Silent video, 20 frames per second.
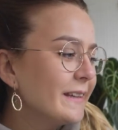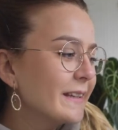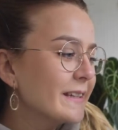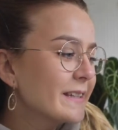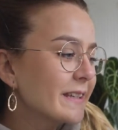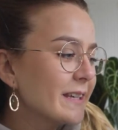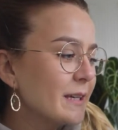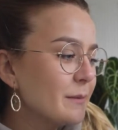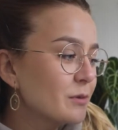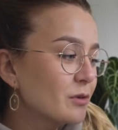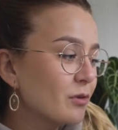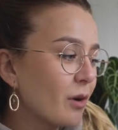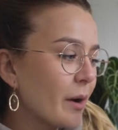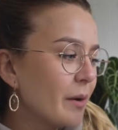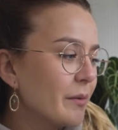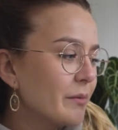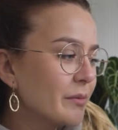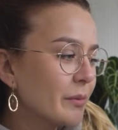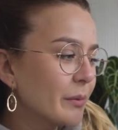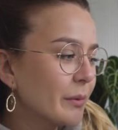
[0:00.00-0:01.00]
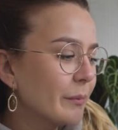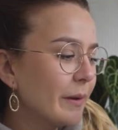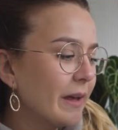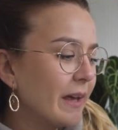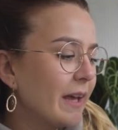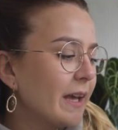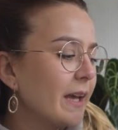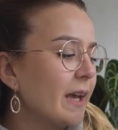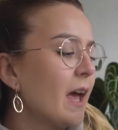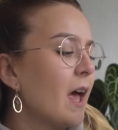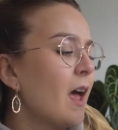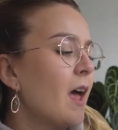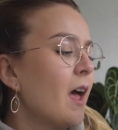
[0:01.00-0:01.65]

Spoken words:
this keeps growing for me.